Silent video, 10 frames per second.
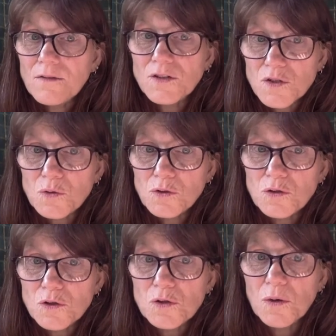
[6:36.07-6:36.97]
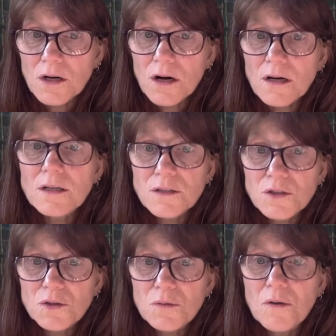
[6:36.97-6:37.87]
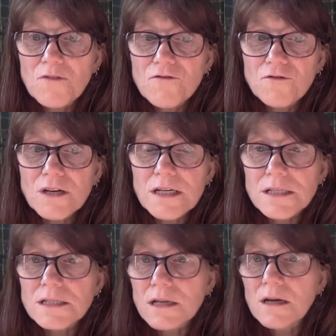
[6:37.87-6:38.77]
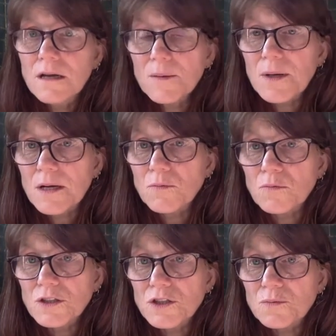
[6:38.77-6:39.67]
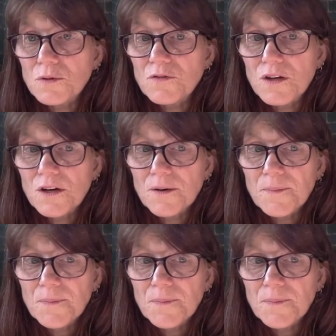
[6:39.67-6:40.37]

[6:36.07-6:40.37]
the soldiers who are guarding the tomb, freeze and become rigid with fear.